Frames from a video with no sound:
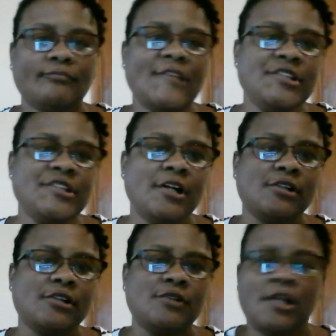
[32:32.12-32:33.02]

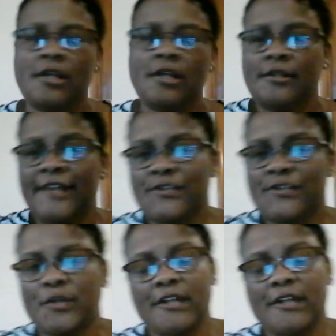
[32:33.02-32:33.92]
So that's
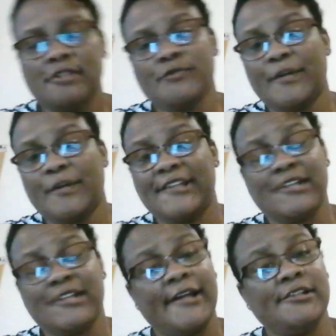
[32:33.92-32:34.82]
what I use for my
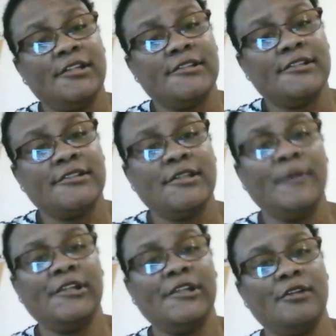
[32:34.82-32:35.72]
anxiety is the
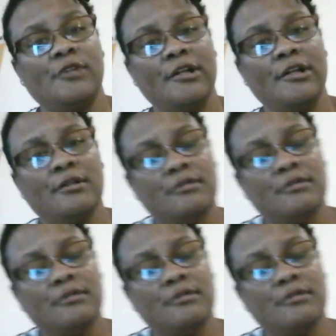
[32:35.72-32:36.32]
CBD oil.